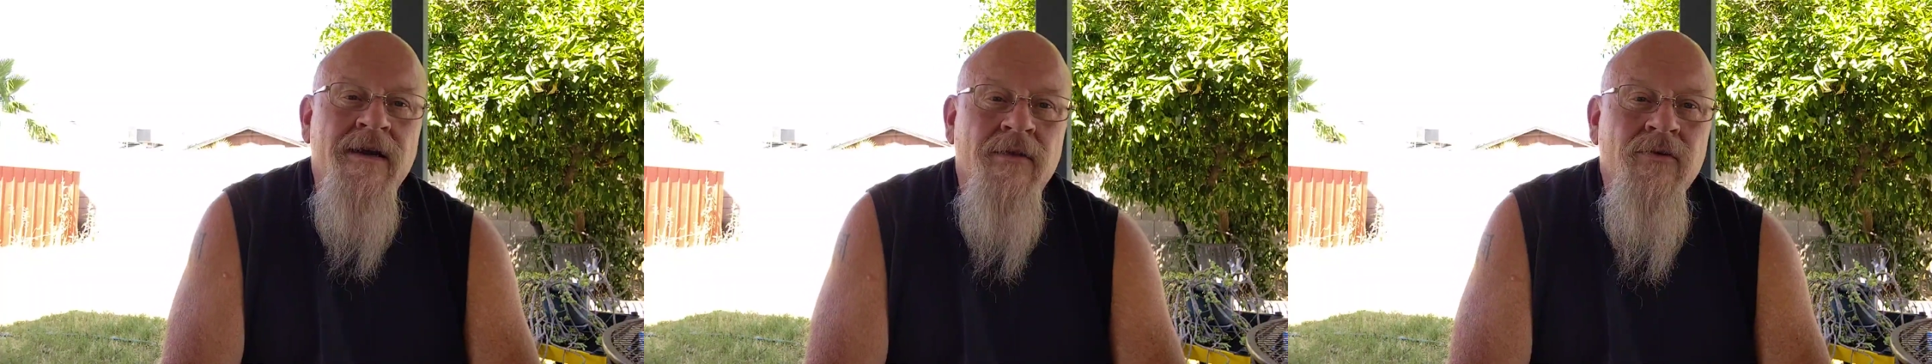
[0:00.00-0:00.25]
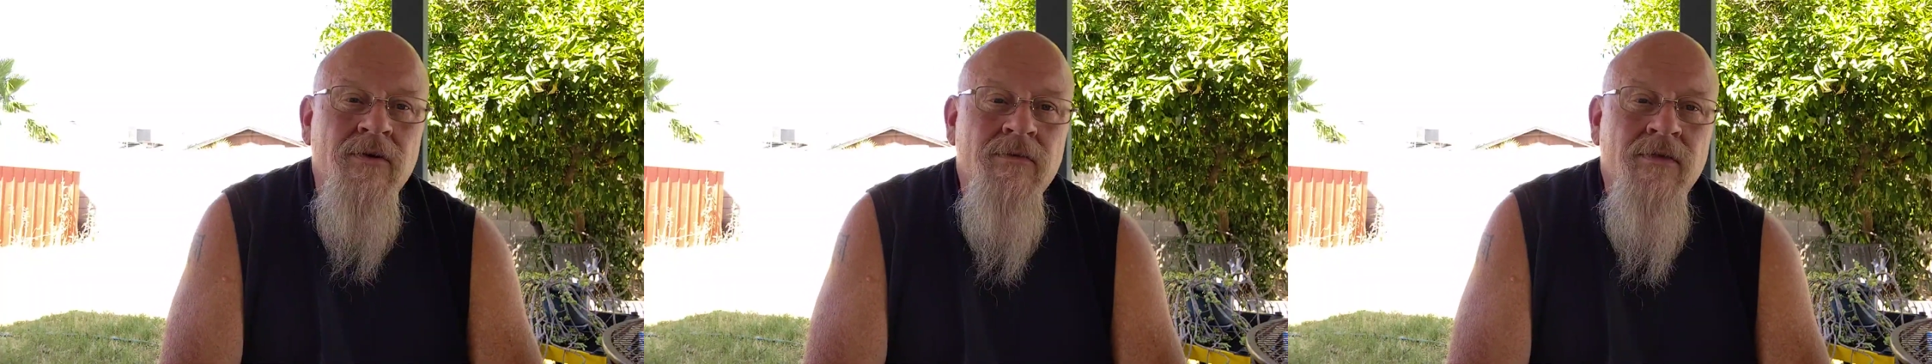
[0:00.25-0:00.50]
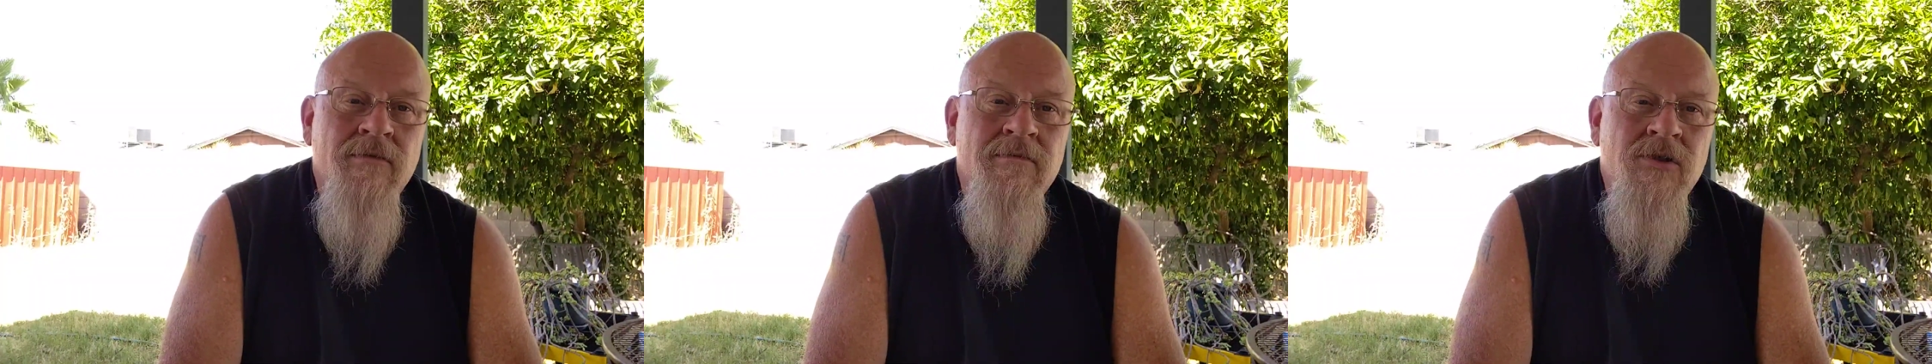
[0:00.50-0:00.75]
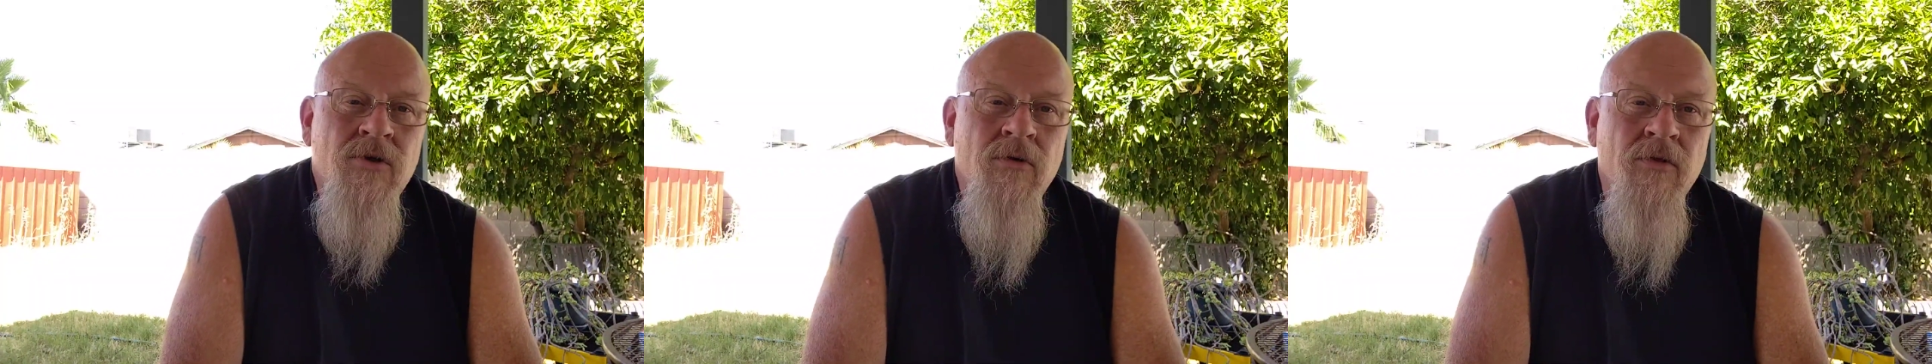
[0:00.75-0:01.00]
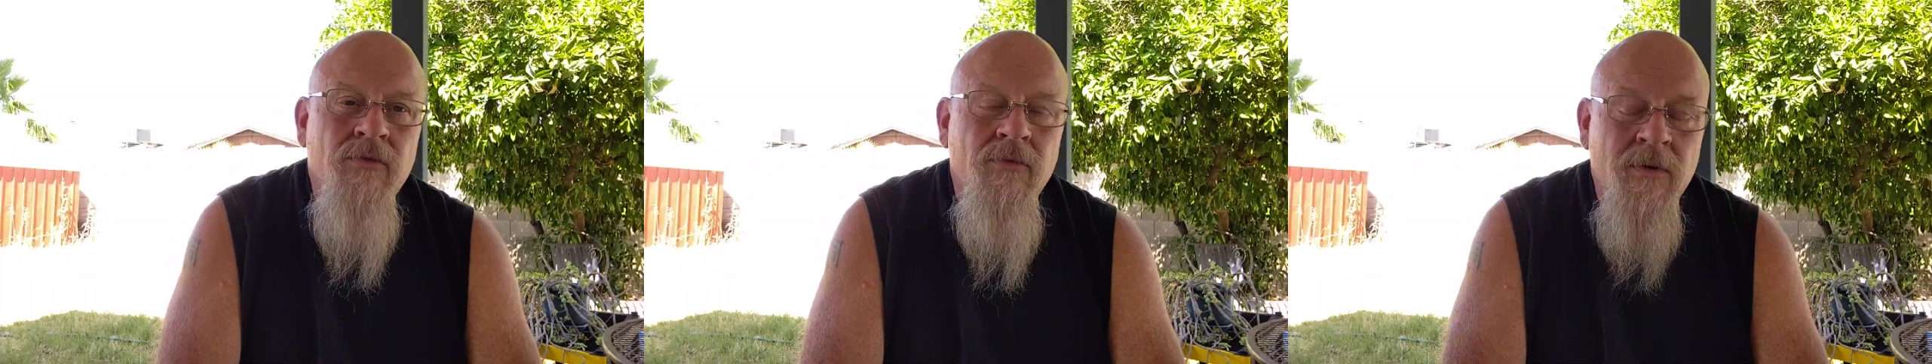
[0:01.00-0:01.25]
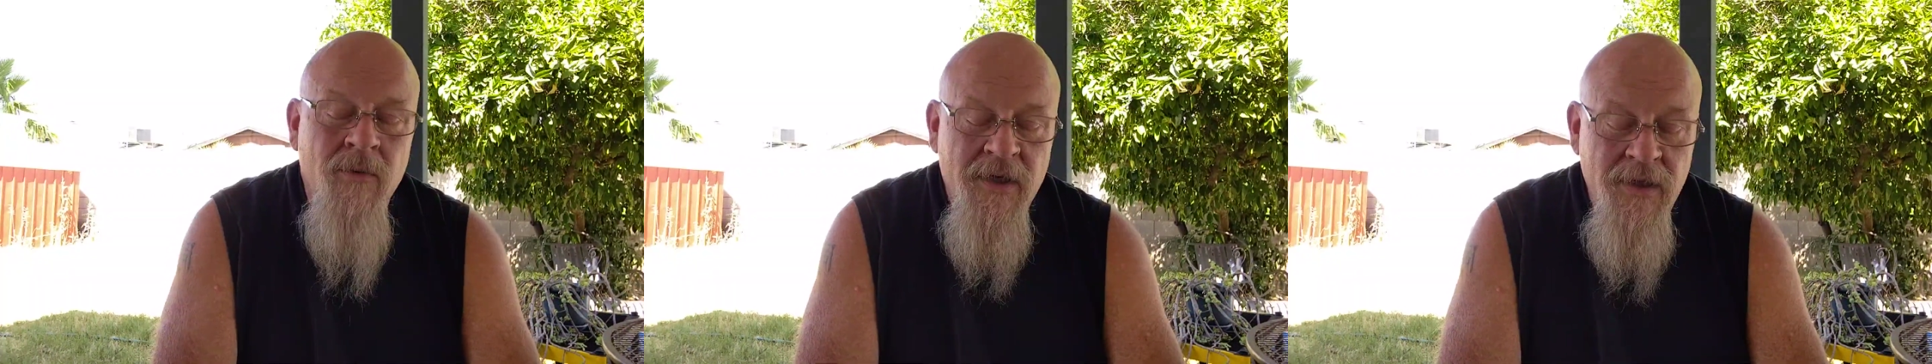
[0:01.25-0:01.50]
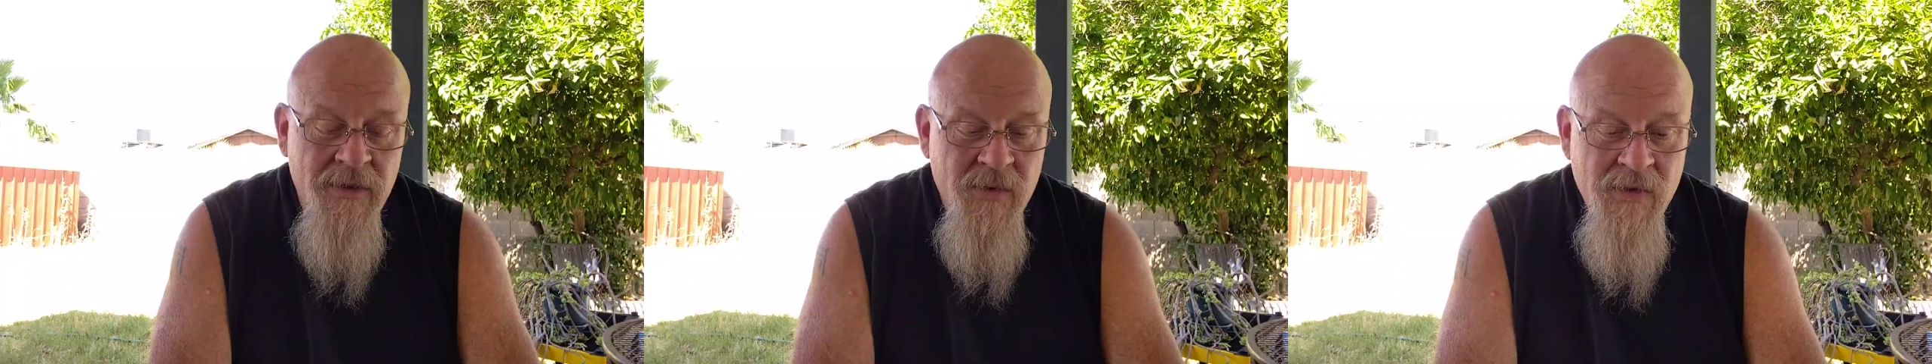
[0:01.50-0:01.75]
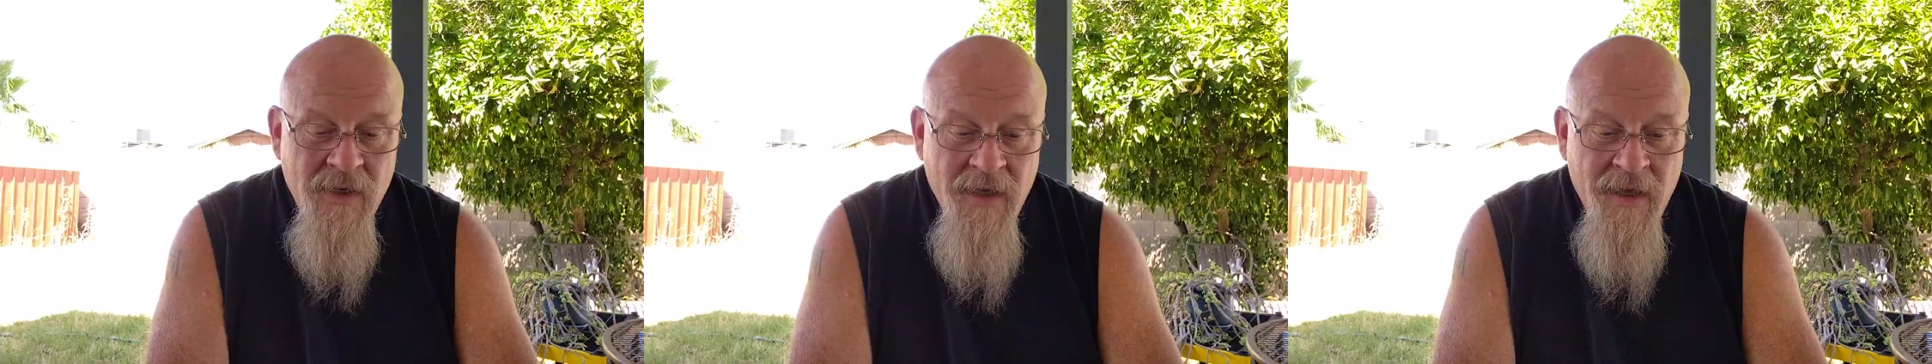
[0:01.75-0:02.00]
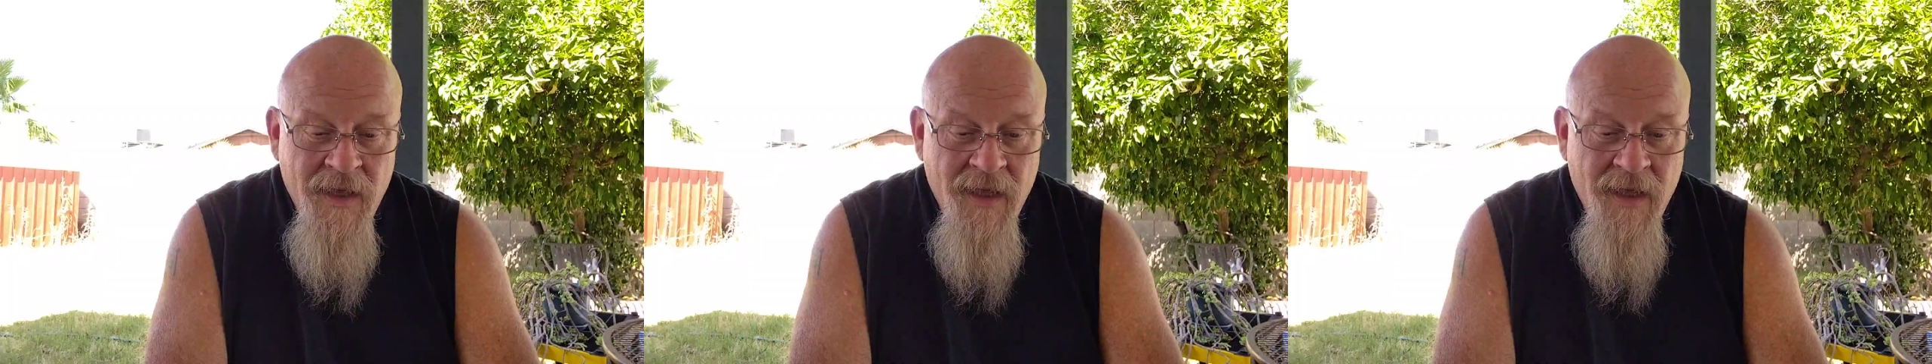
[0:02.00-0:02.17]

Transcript: another 2 to 3 weeks,